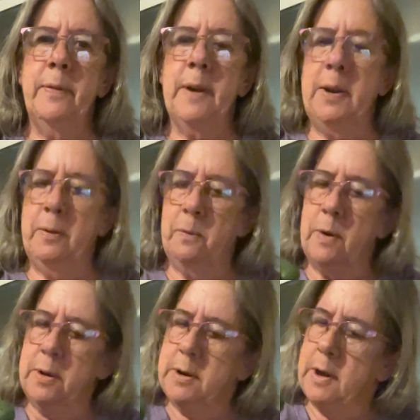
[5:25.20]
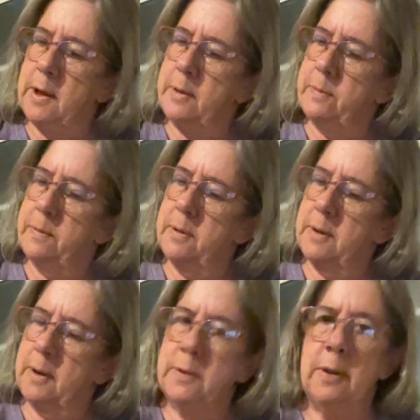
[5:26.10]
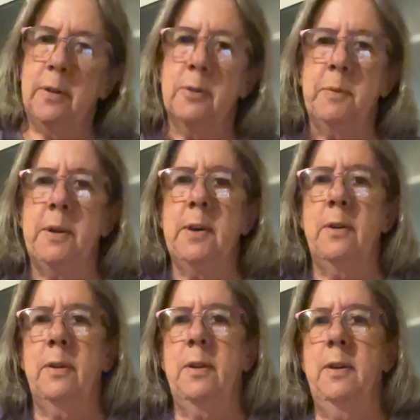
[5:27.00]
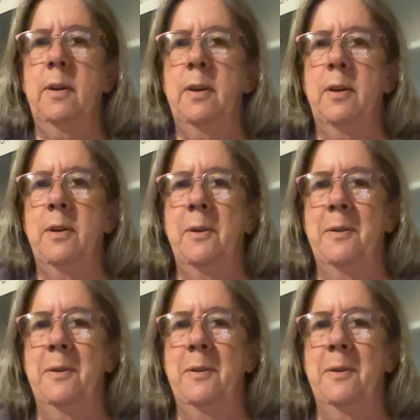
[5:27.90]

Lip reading: I don't want that because it looks retarded, you know.